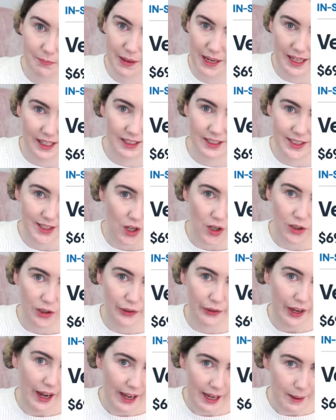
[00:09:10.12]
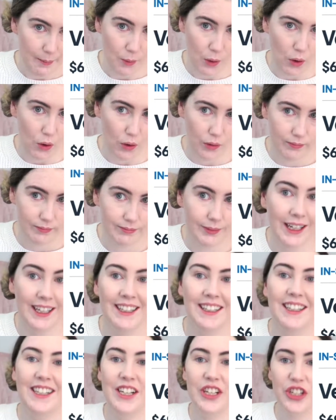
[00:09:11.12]
being sold anymore
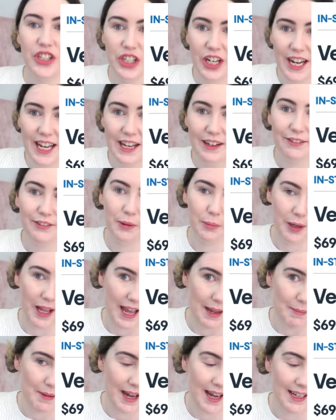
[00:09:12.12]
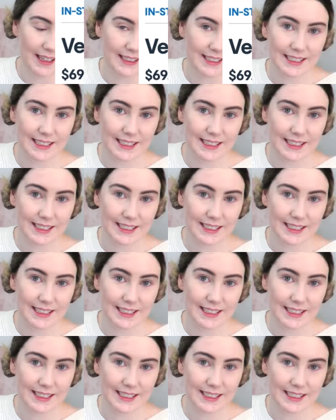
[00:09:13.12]
chair from Kmart